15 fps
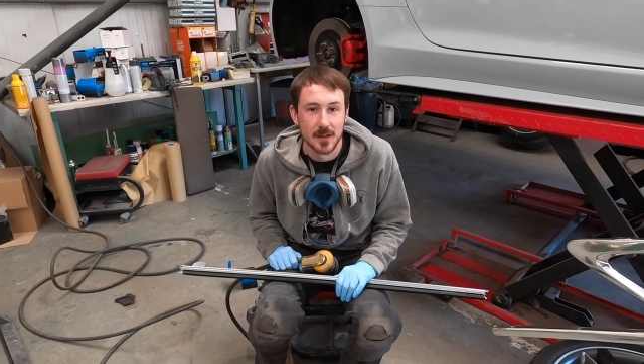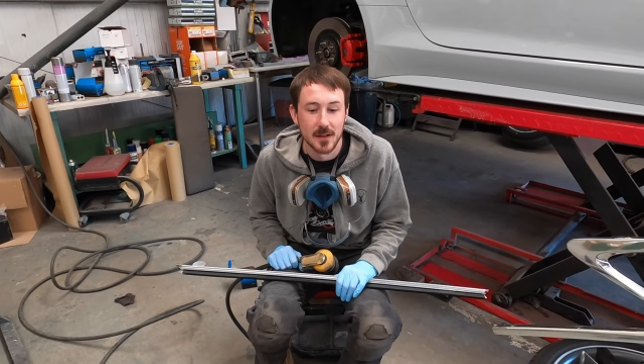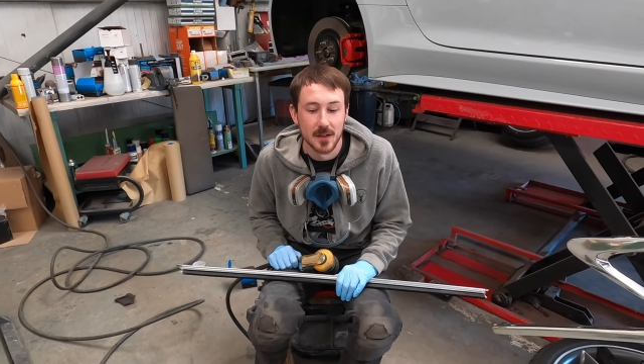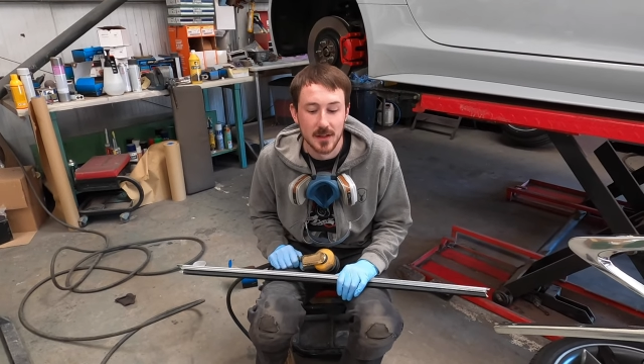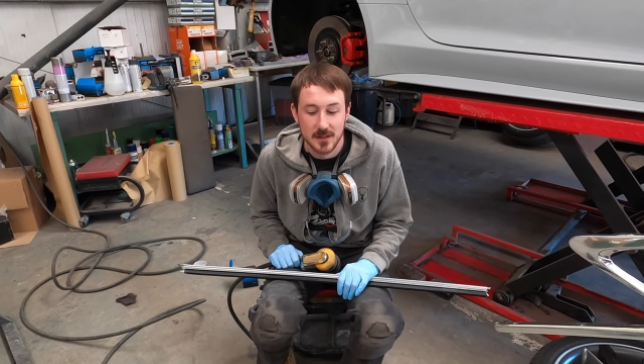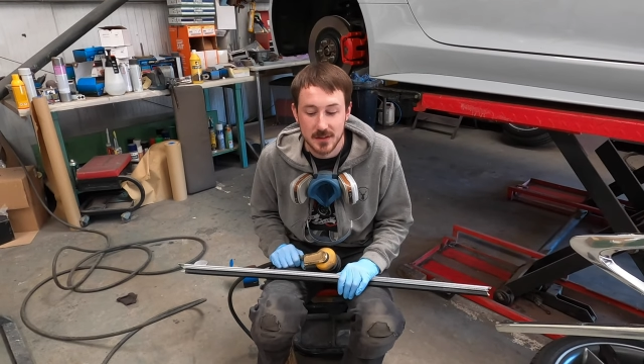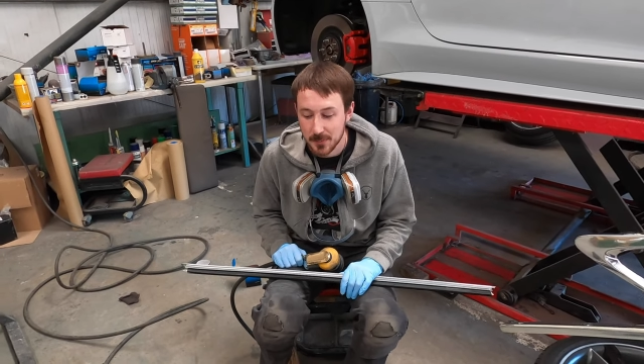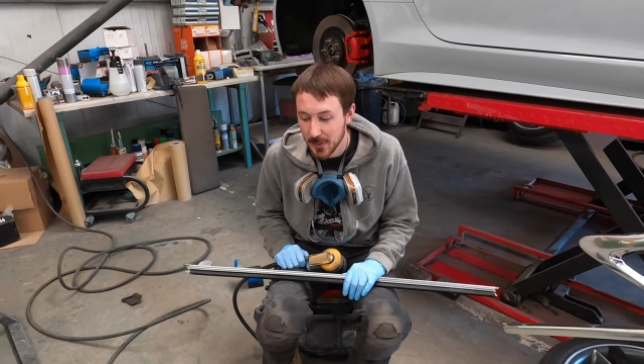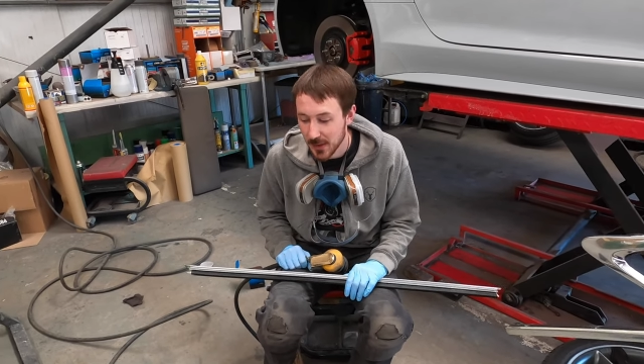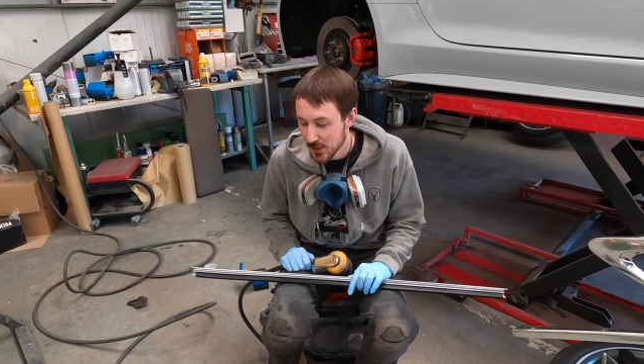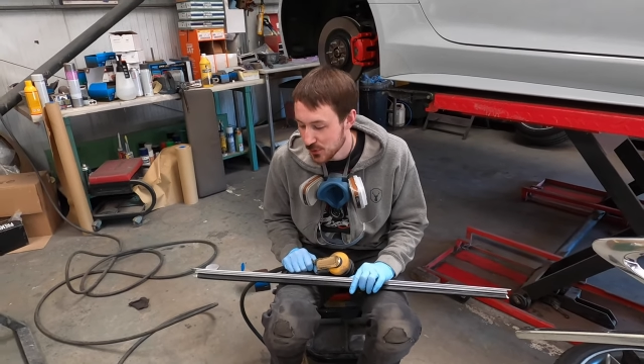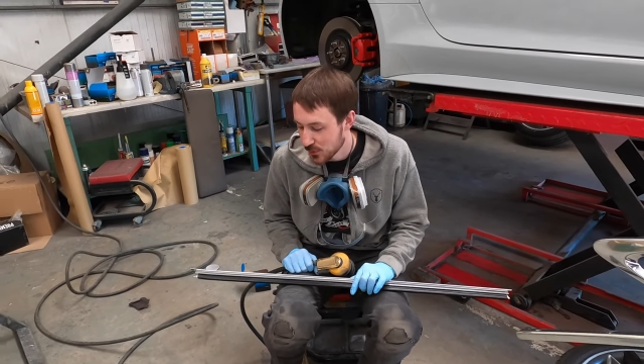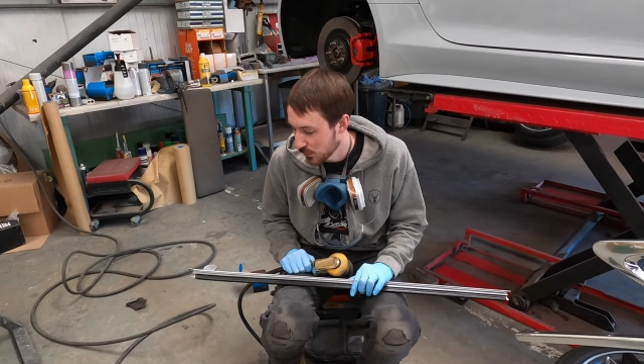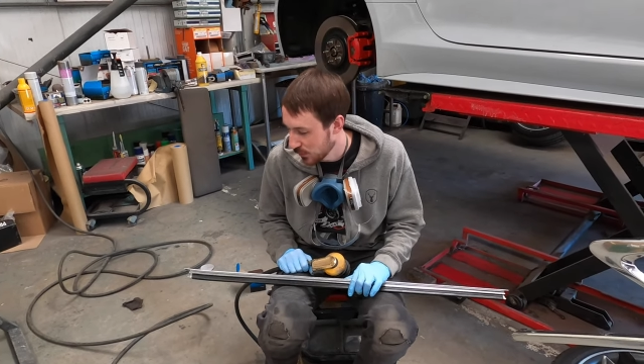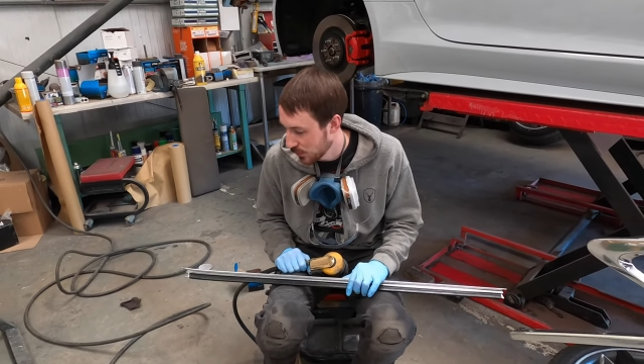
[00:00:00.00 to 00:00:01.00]
Uh, to make
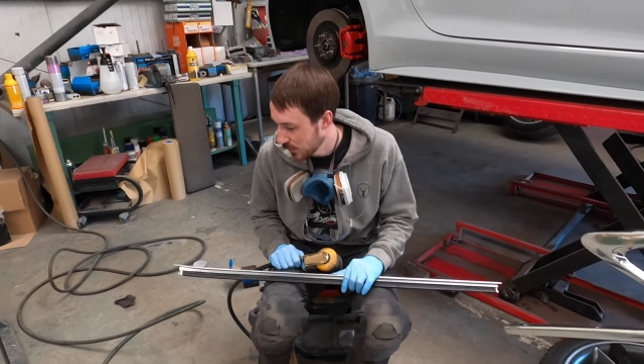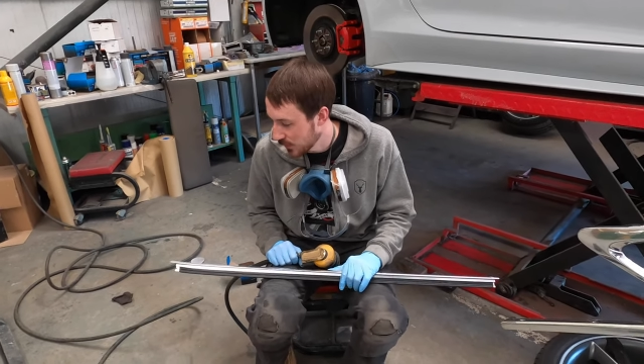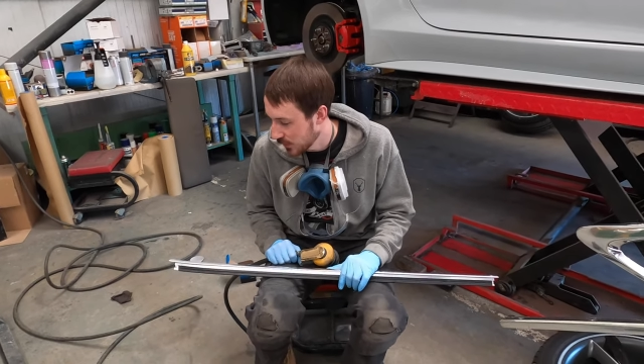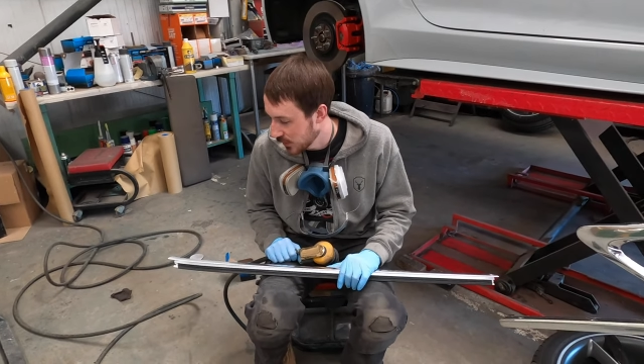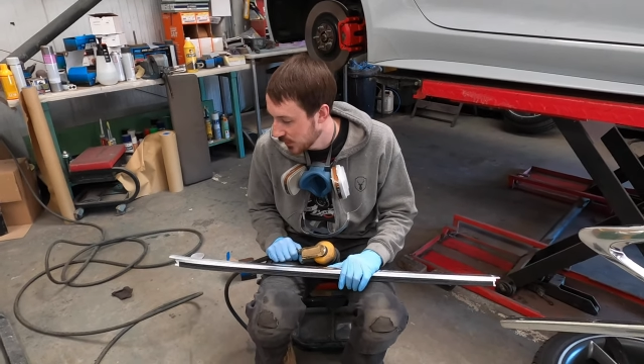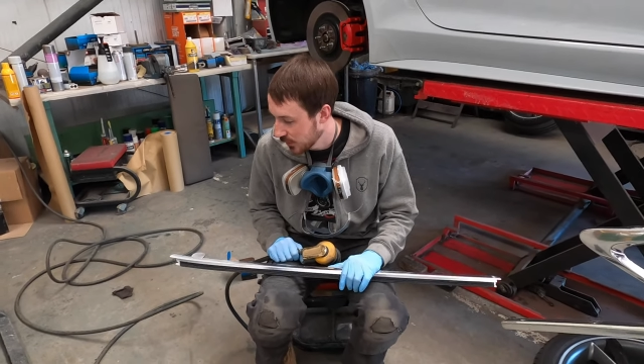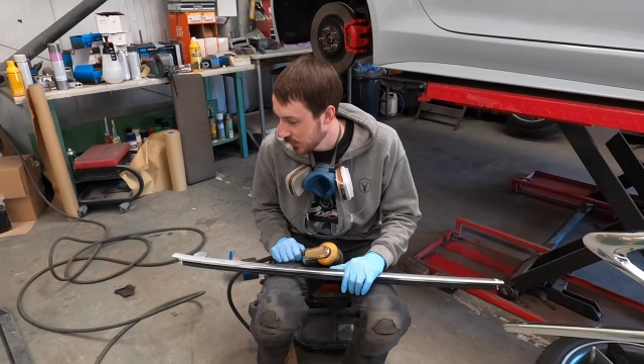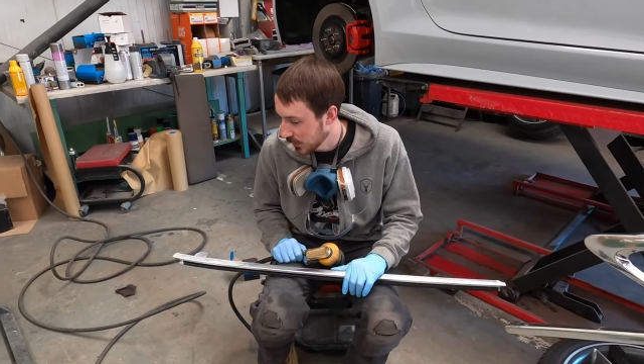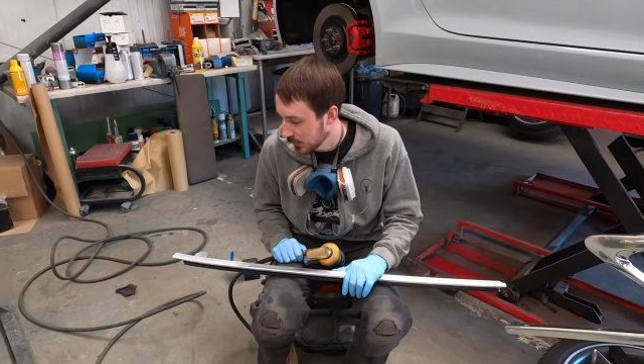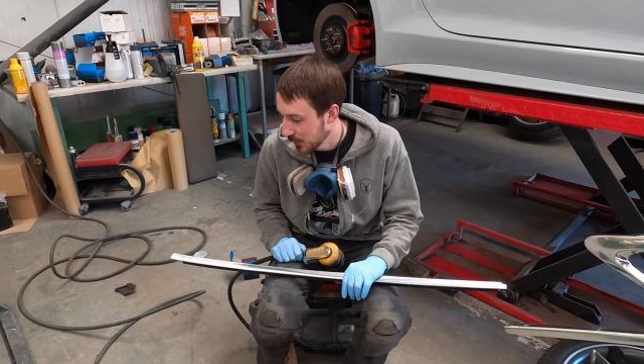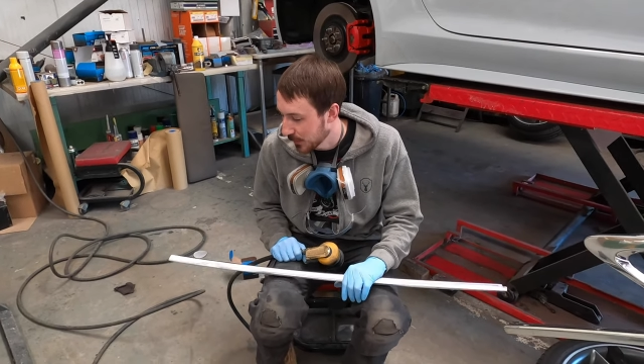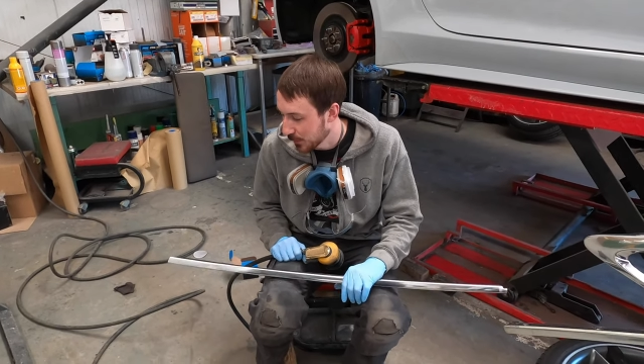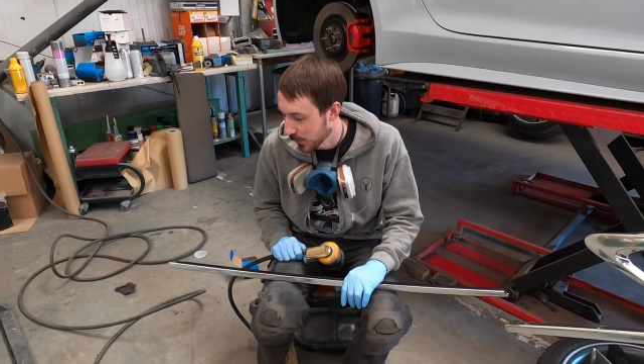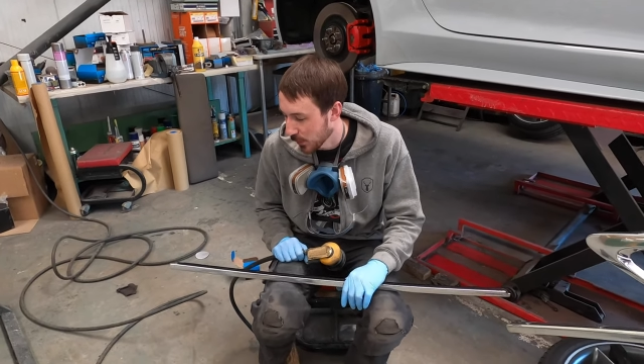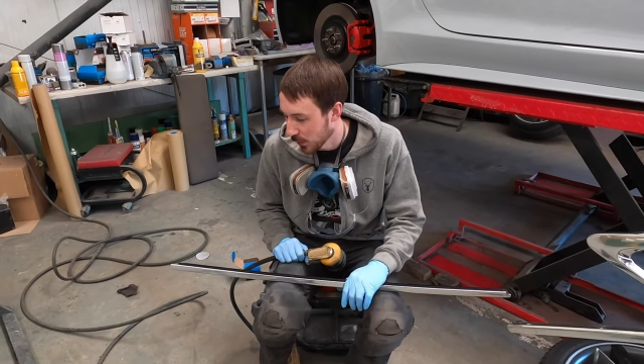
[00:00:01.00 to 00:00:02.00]
sure that when
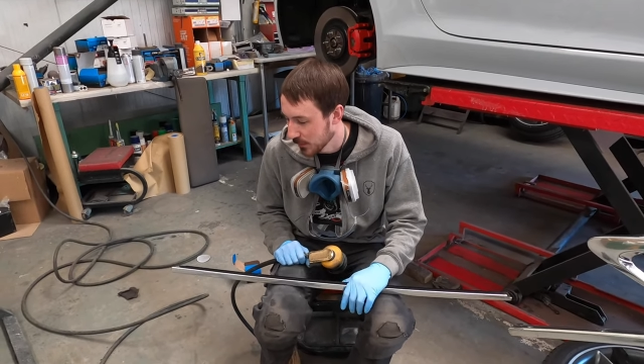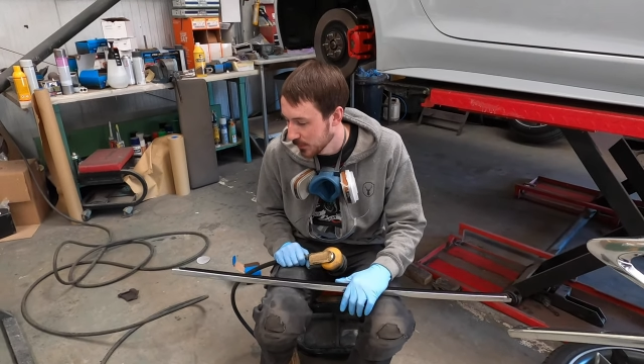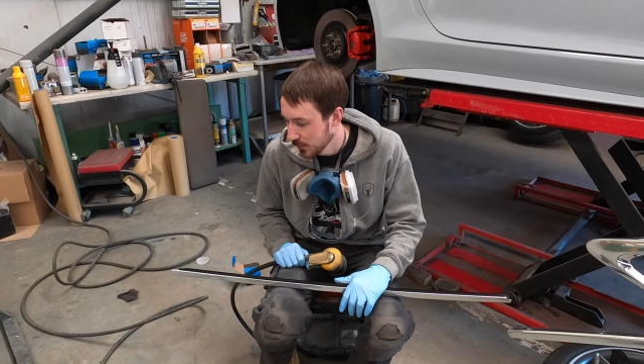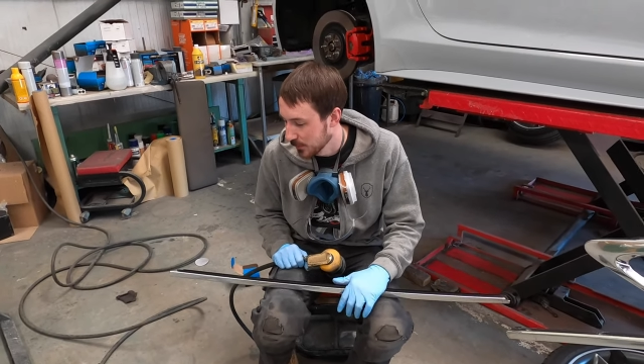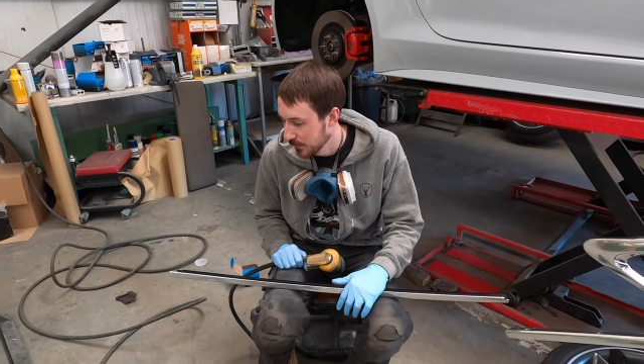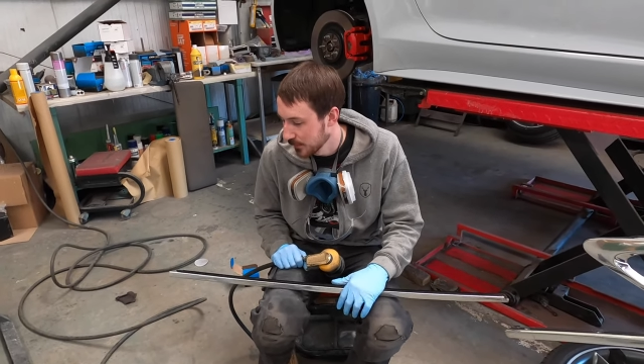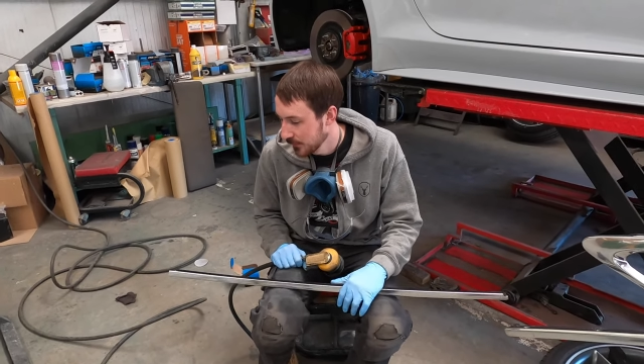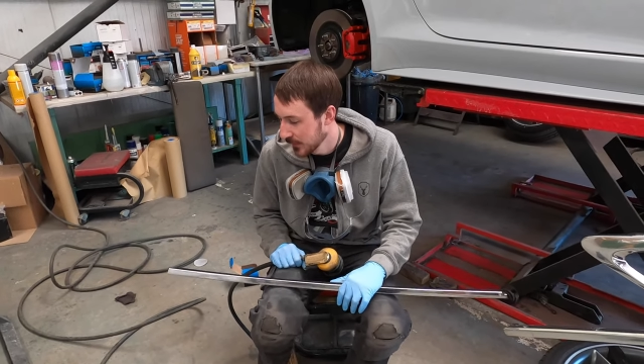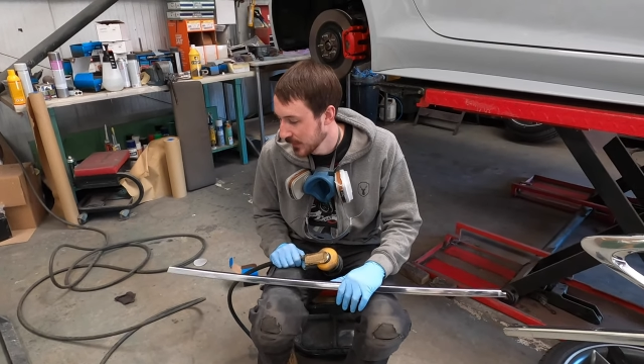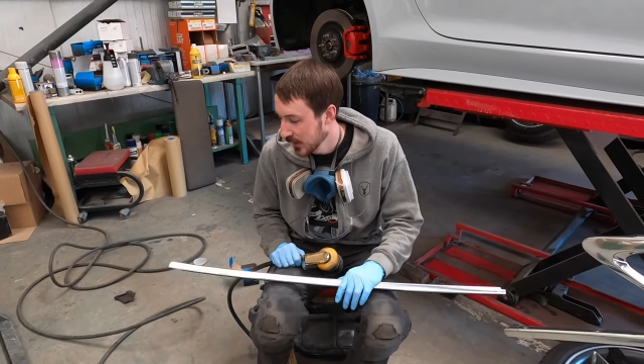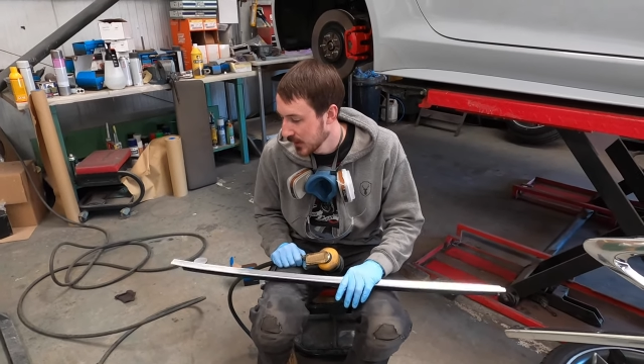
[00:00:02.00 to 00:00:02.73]
we prime them,